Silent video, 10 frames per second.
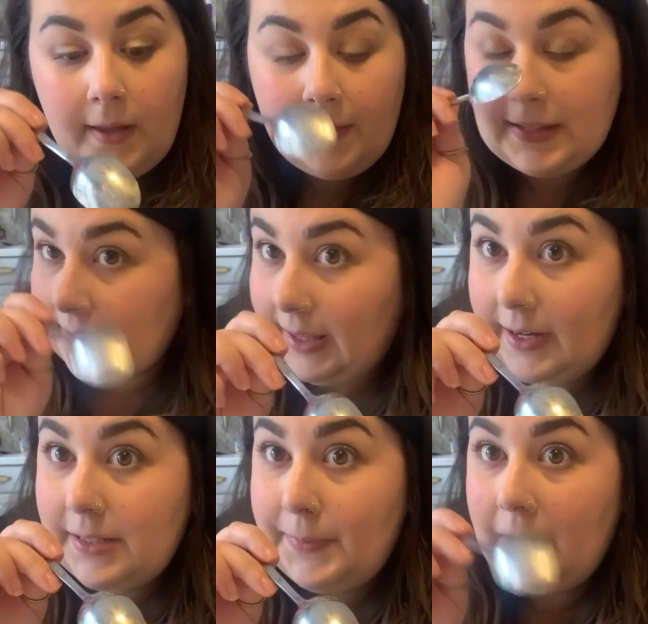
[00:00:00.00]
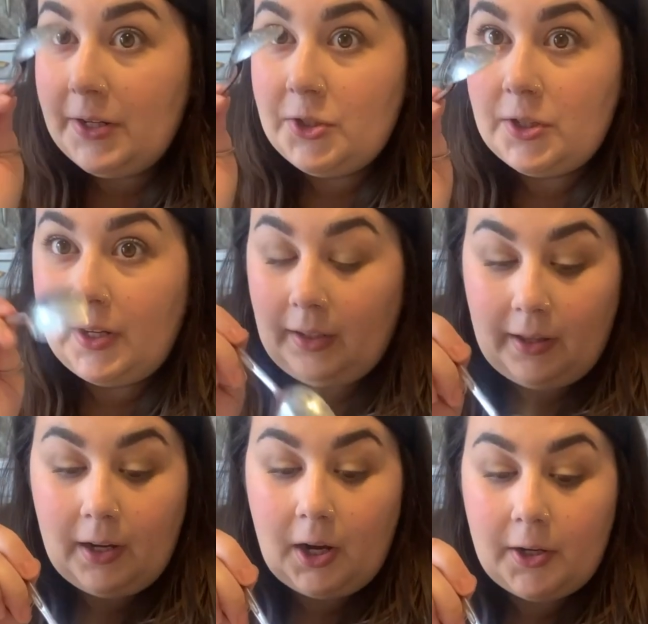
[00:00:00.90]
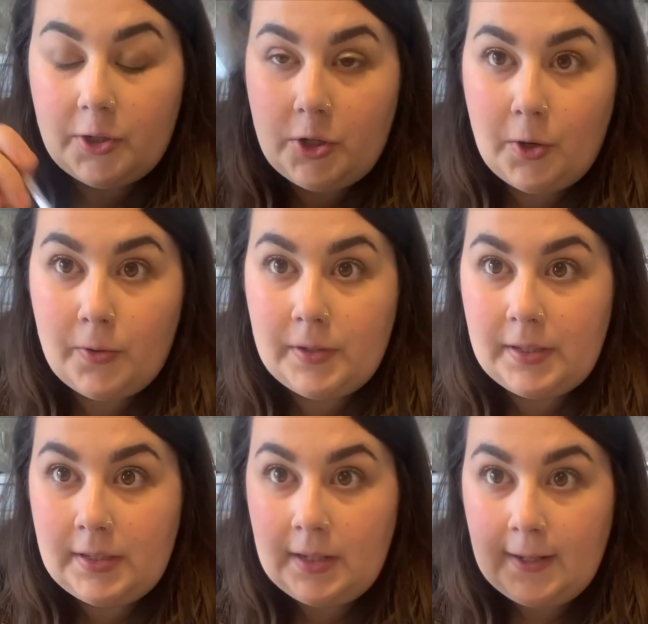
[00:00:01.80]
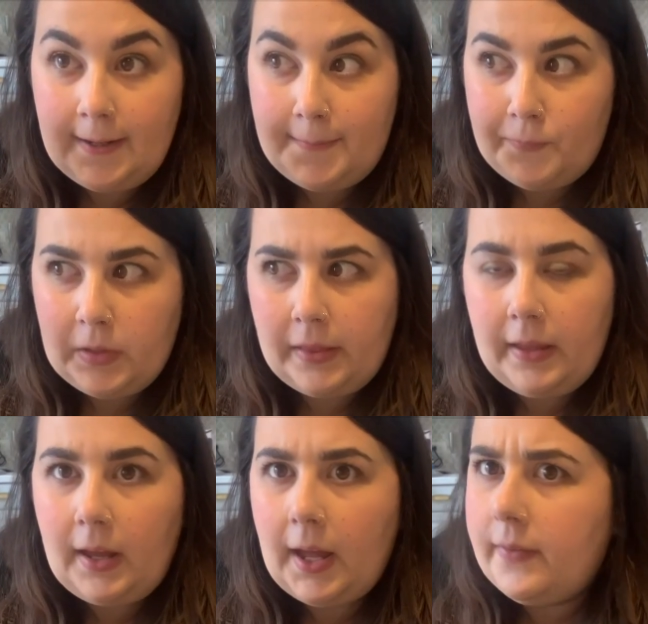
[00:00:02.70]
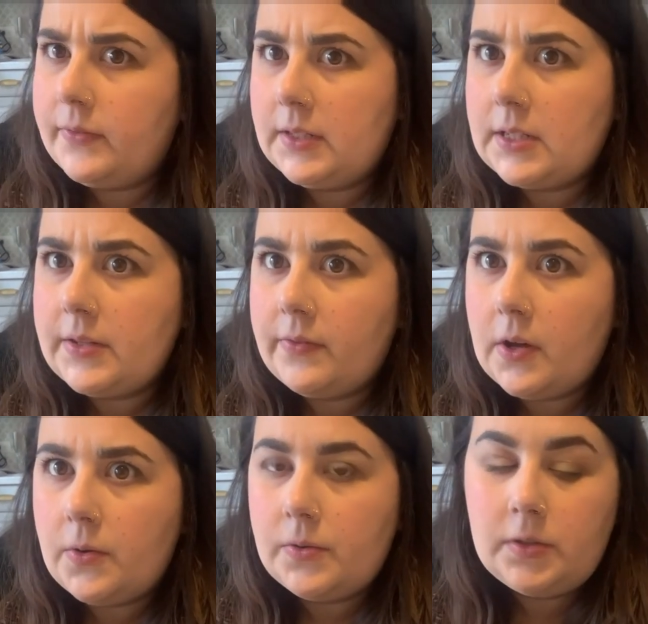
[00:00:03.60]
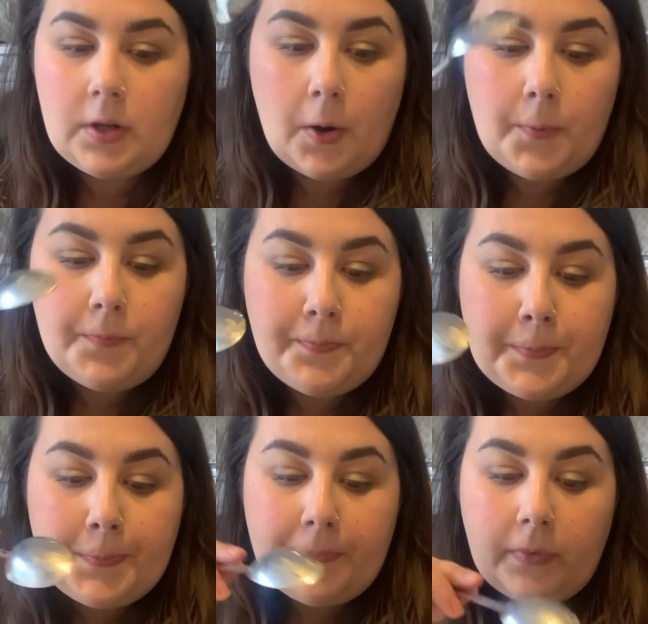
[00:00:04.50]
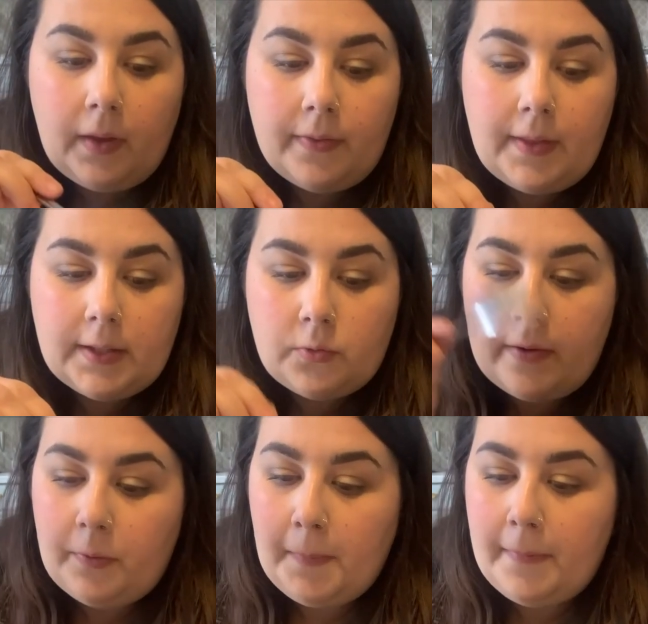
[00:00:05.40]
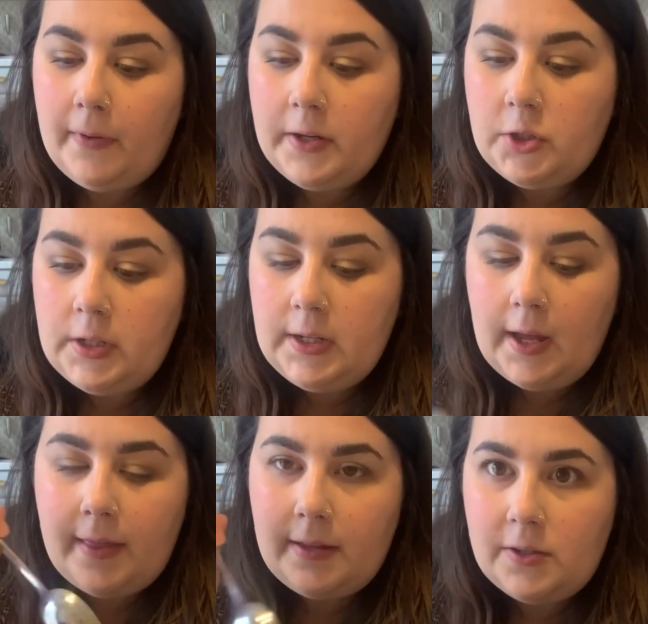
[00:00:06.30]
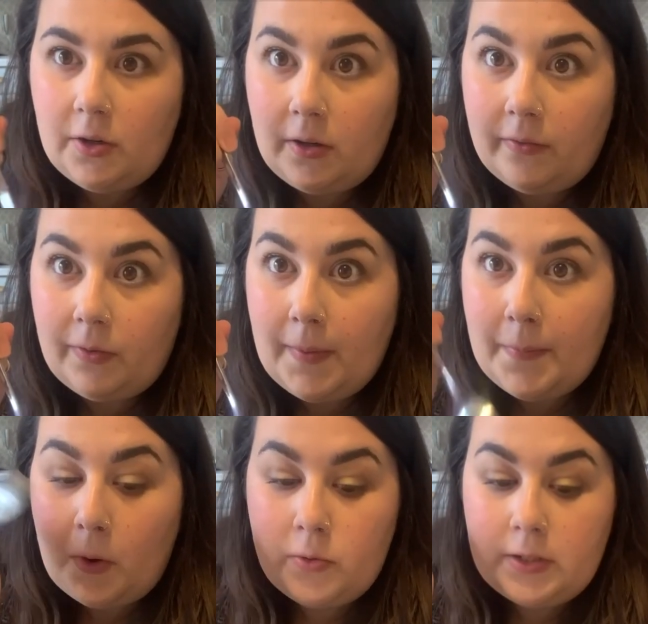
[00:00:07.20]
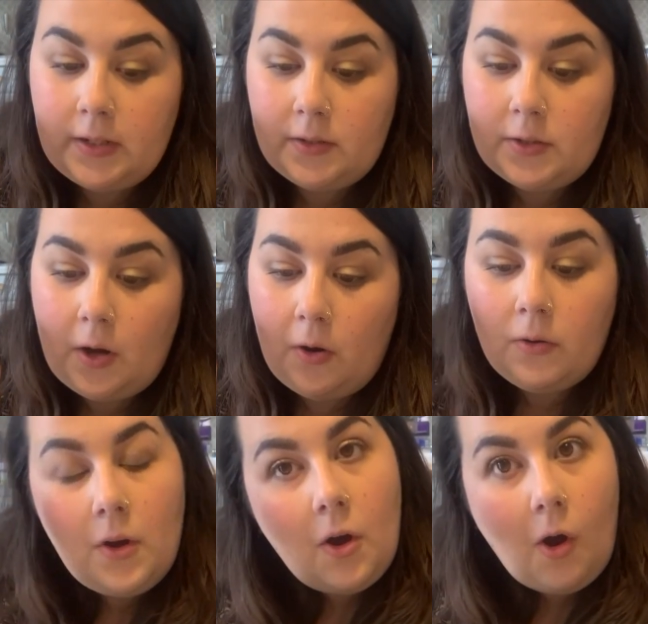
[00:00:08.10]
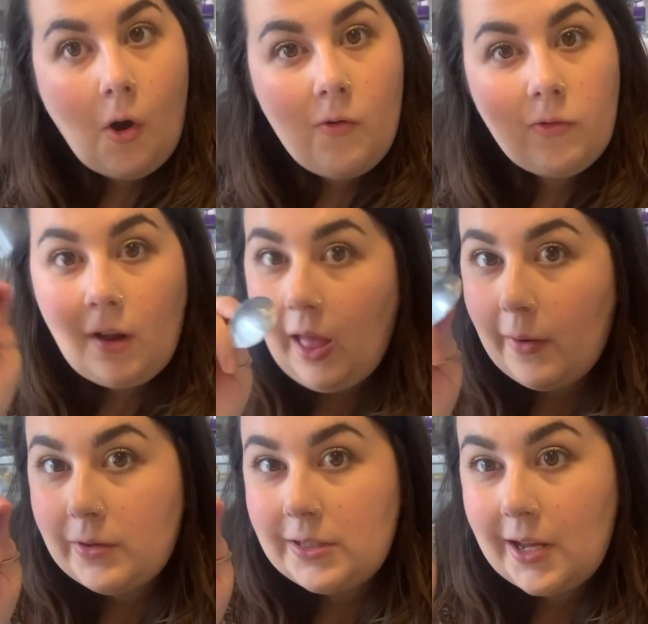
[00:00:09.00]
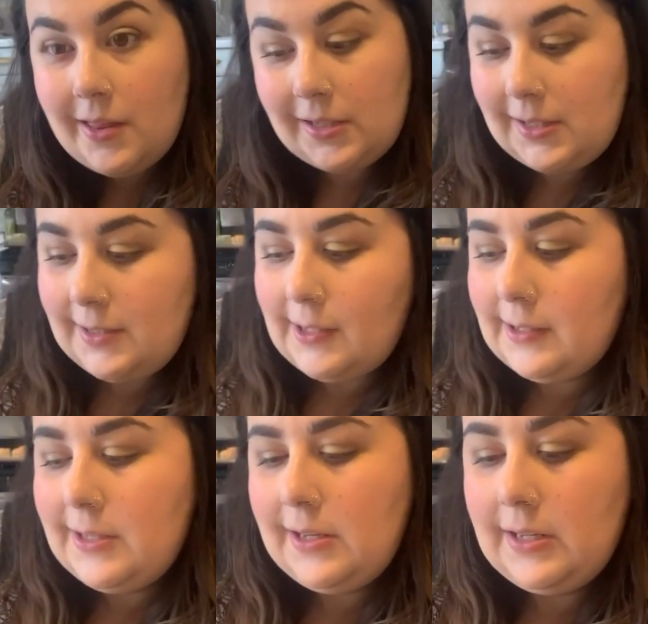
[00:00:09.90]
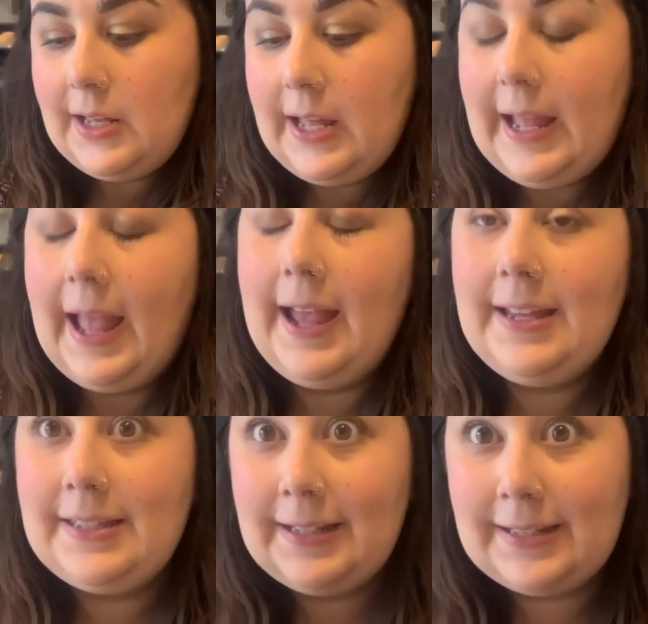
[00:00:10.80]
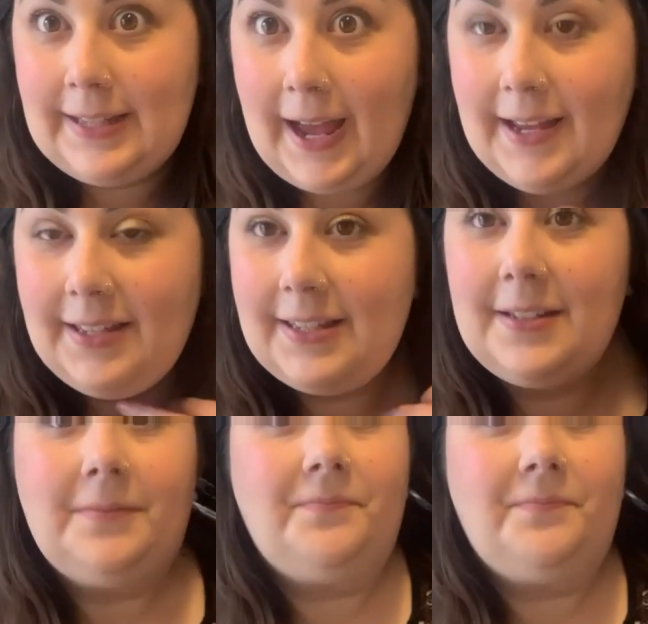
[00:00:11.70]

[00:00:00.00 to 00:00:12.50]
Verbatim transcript: That's a lot of spinach and a lot of artichokes, and I think I have six of those, so that's great for my veggie, and these are good for my protein. So overall, I would say this is a success.